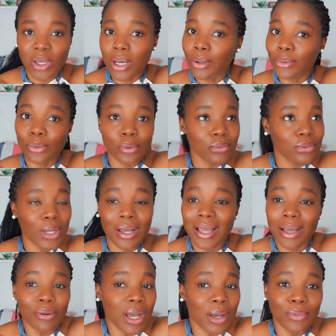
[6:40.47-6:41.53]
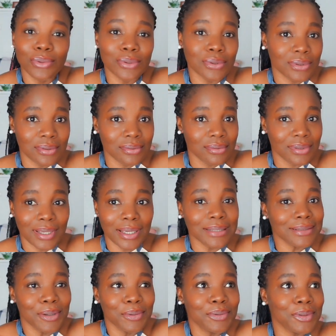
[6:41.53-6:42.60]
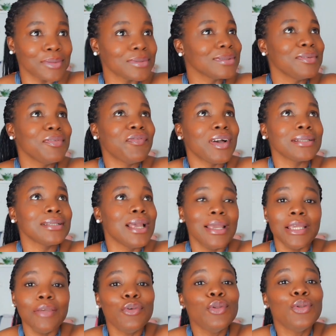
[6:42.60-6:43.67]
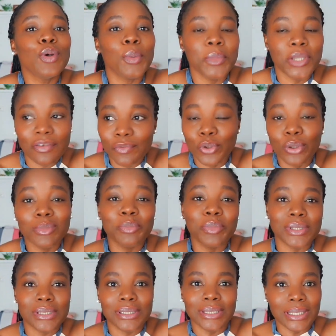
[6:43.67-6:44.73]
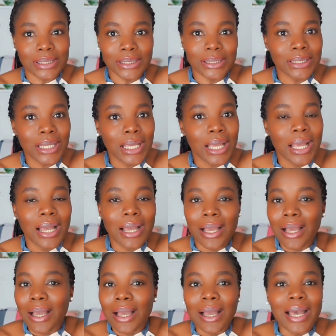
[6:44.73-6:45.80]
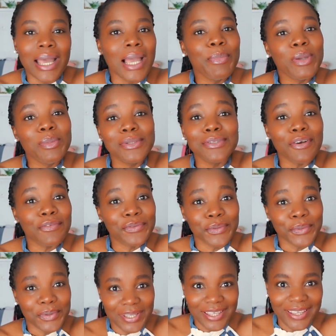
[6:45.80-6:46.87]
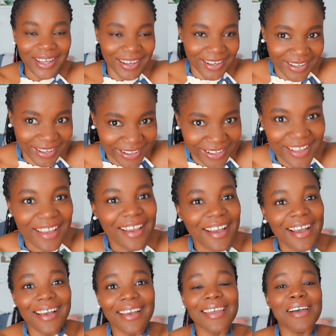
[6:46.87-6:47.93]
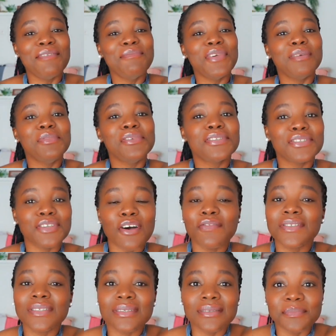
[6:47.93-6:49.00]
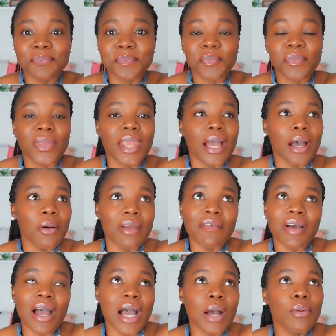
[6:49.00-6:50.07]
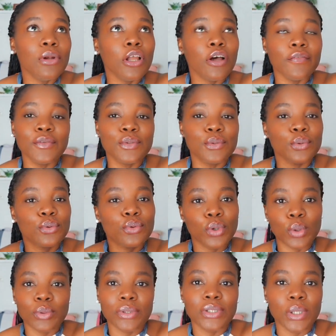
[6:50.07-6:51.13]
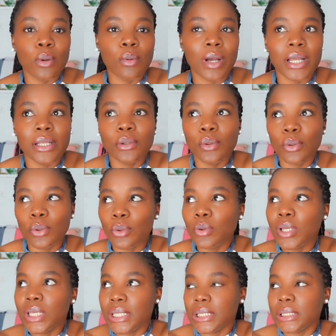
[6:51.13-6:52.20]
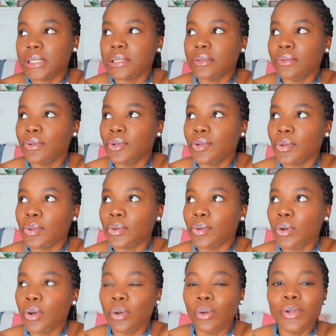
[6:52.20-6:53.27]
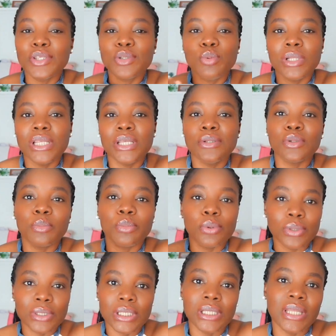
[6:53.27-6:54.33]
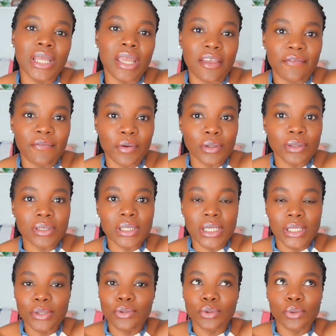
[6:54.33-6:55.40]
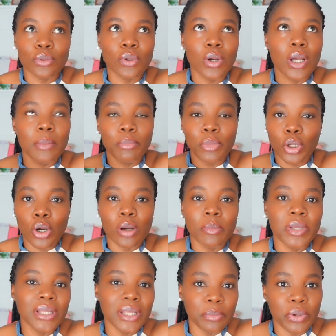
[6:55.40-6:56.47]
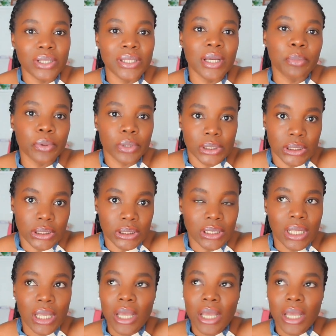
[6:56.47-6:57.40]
I will not, guys. I will not. In fact, if you know me personally, I am baby soft too. I am baby soft. However, I would love to grow with someone who is, you know, who is willing to put in the effort into becoming a better person.